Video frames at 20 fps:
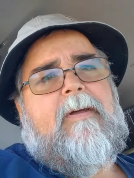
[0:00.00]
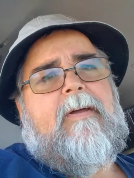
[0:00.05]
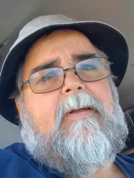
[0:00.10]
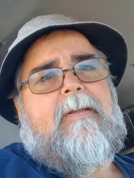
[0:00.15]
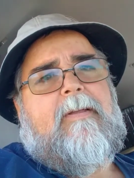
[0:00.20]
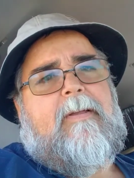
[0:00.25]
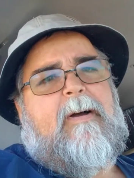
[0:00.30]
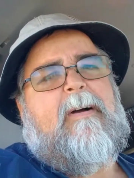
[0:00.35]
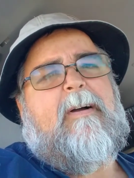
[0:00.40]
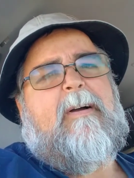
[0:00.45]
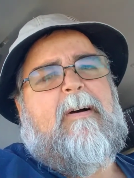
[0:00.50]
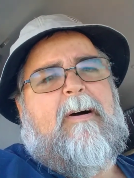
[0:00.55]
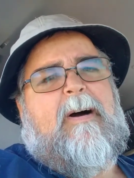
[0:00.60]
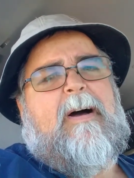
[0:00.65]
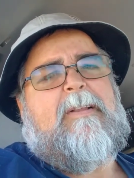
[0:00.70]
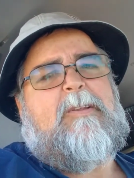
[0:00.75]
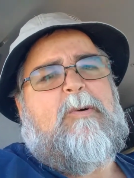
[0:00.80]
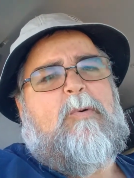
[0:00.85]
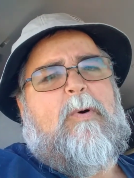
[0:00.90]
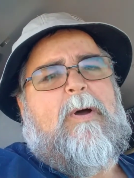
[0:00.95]
y'all
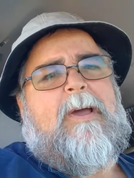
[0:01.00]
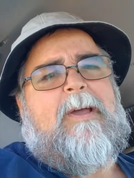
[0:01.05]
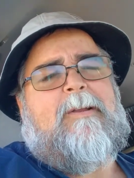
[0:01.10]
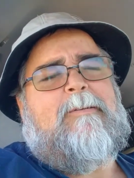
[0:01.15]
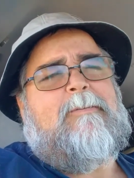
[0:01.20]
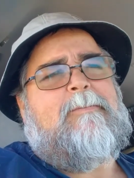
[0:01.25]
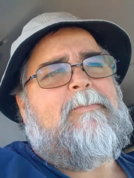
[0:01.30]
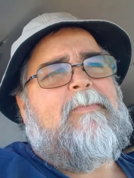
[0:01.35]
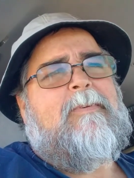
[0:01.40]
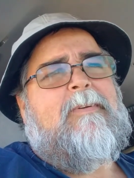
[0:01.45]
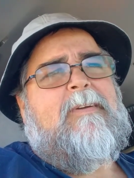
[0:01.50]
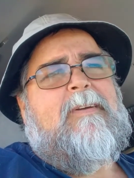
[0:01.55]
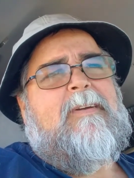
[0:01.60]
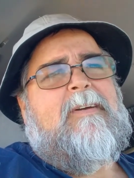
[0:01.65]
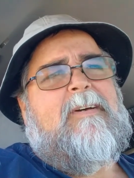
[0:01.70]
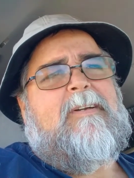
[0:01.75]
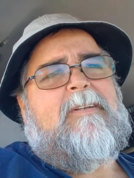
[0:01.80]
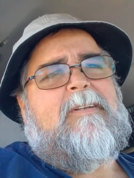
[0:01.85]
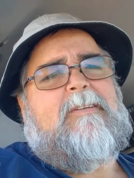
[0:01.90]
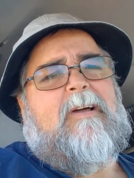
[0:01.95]
gonna have to wait
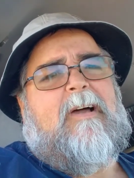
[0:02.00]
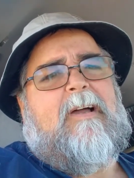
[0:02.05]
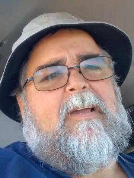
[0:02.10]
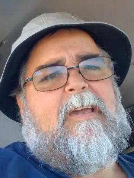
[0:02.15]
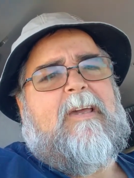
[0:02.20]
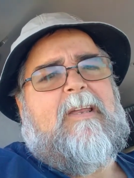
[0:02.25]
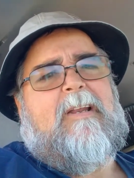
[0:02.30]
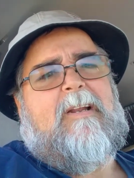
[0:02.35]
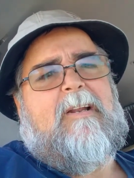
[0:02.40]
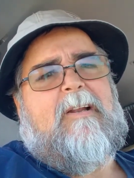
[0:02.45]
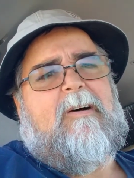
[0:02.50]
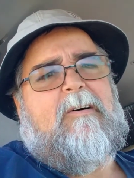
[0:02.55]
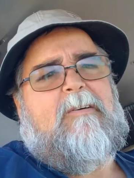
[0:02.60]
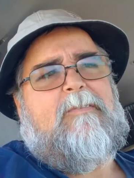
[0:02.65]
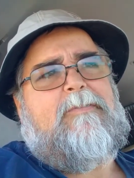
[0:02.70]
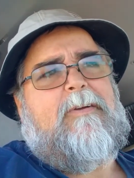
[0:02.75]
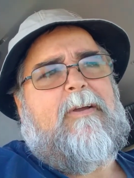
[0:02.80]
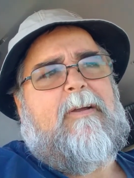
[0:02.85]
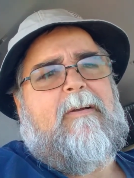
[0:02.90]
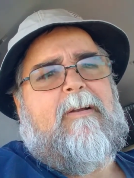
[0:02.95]
until I get it
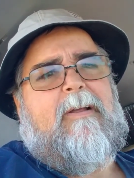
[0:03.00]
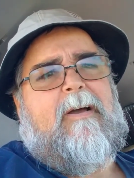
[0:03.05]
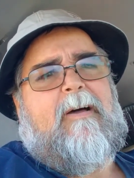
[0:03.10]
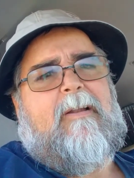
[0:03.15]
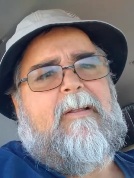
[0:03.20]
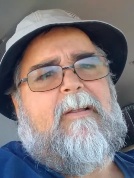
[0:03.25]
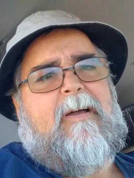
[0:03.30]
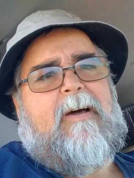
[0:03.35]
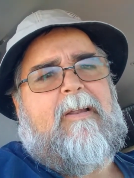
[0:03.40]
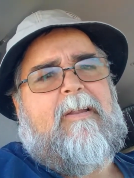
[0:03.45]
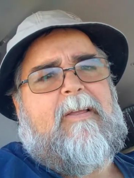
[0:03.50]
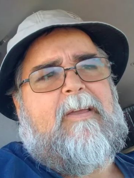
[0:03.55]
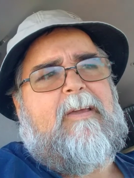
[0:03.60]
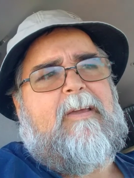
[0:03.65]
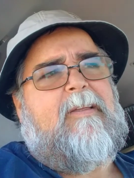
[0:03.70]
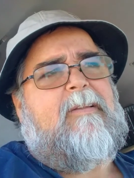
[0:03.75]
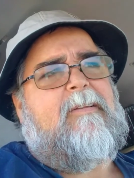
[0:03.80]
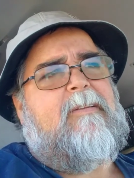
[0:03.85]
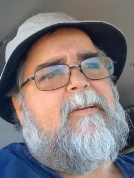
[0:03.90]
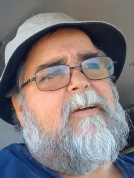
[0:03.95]
all figured out how to
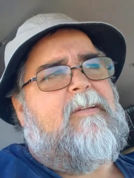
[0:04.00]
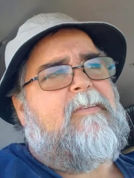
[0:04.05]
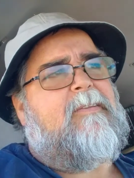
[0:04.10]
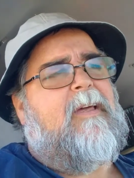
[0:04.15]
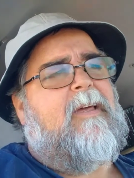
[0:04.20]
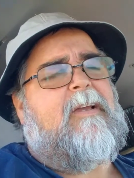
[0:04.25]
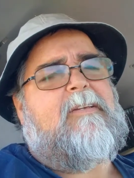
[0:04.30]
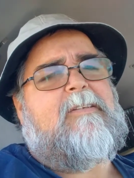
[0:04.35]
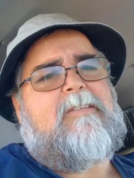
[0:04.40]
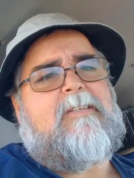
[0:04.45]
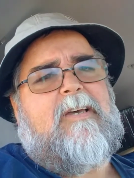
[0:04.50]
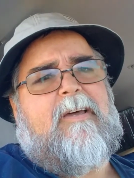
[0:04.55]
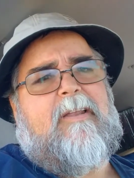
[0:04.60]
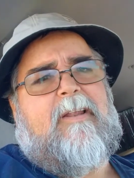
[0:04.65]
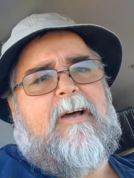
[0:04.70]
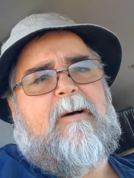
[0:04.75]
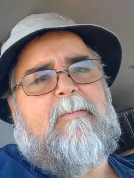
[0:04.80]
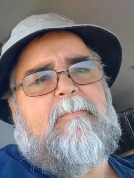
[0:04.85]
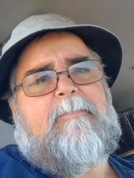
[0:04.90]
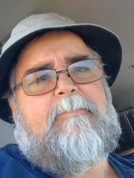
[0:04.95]
get things
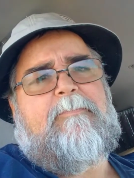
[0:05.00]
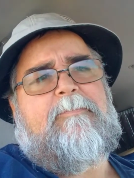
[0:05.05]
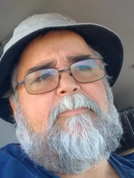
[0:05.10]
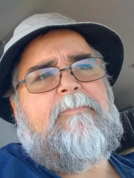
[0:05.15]
set up.